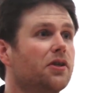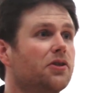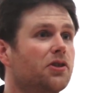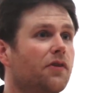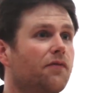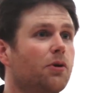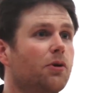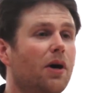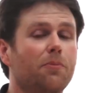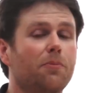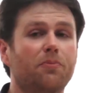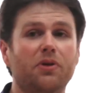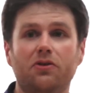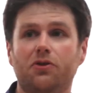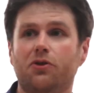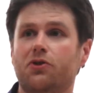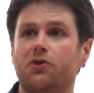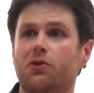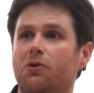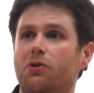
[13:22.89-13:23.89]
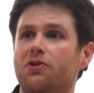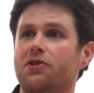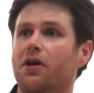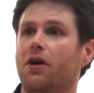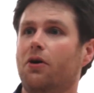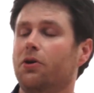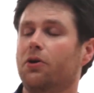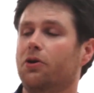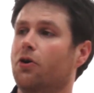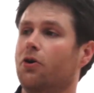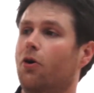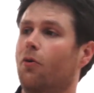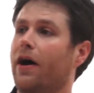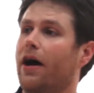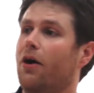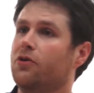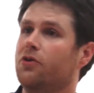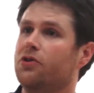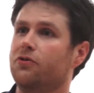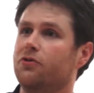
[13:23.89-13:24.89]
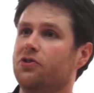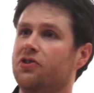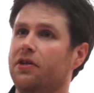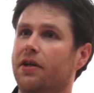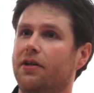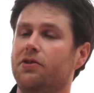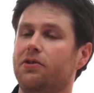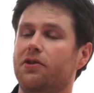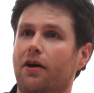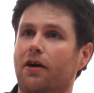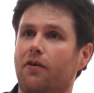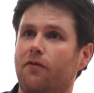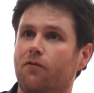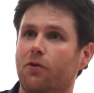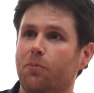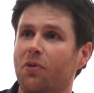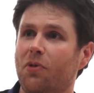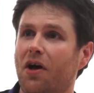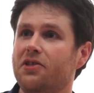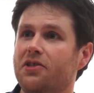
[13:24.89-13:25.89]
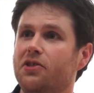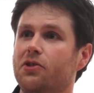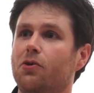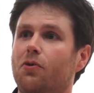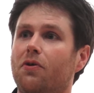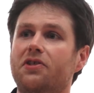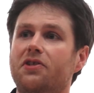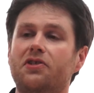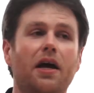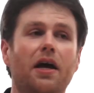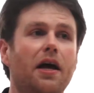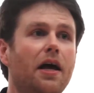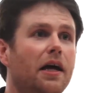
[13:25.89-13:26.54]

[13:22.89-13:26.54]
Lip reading: So if you want to build your source code, it'll go out to a set of repositories,